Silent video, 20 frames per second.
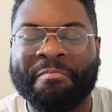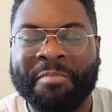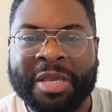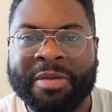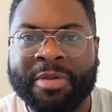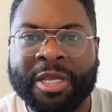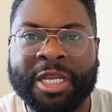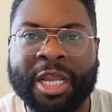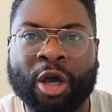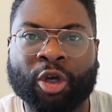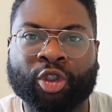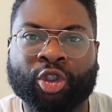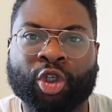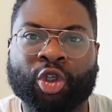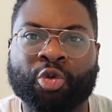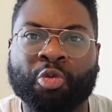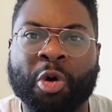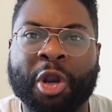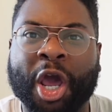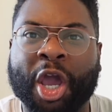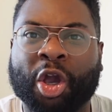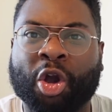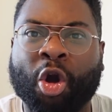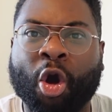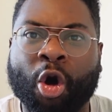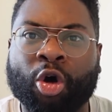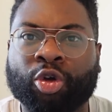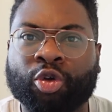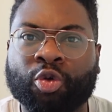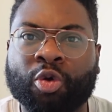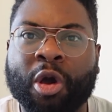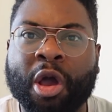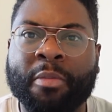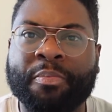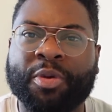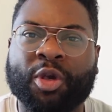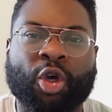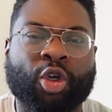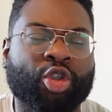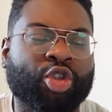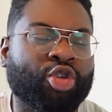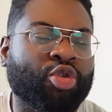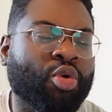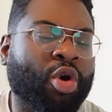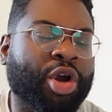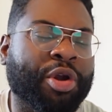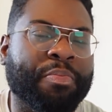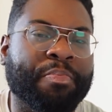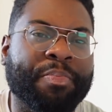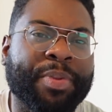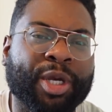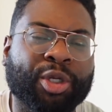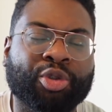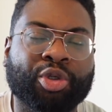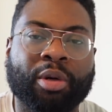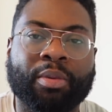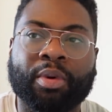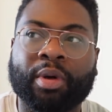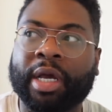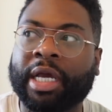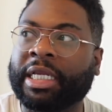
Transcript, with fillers: meet me downstairs when I call you because you are in big trouble.